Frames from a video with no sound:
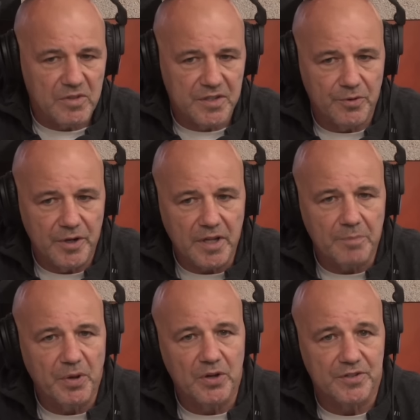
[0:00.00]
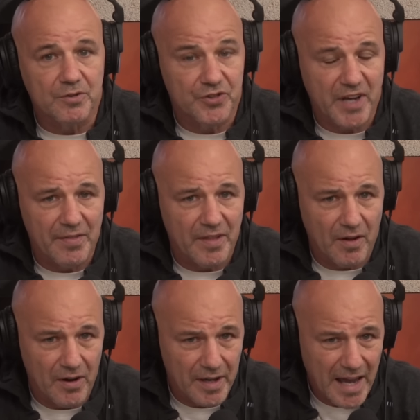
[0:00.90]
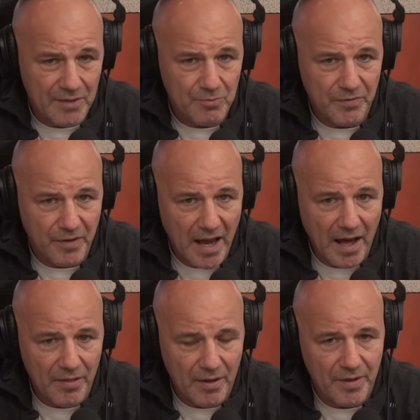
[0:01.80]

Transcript: was a really personal chat that I had with Garth.